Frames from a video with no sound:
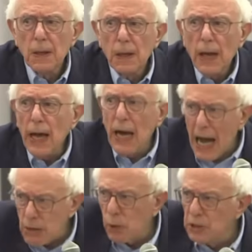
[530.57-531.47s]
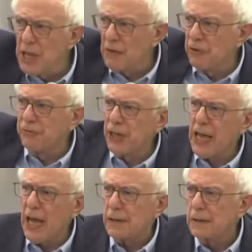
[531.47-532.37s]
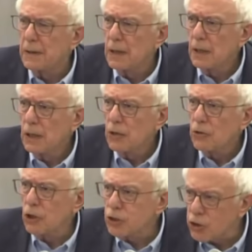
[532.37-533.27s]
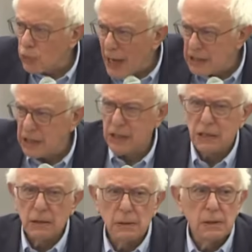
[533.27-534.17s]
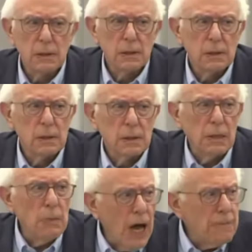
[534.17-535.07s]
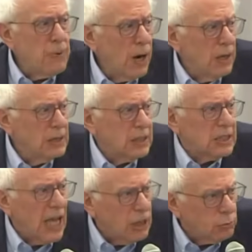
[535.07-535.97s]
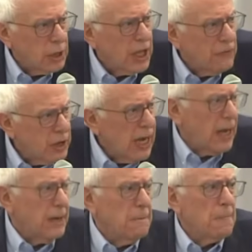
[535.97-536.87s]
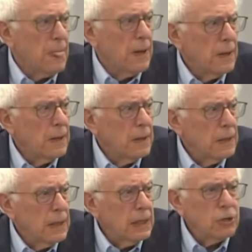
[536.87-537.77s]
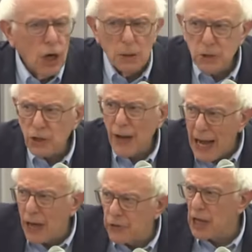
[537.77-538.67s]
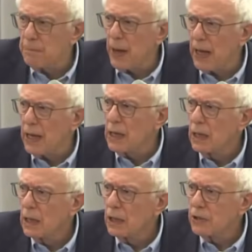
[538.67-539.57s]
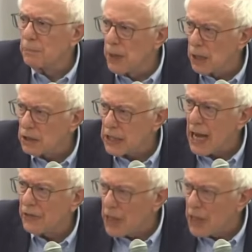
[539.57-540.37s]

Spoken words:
And I will never forget the stress that my parents dealt with every day in terms of how they pay the bills, how they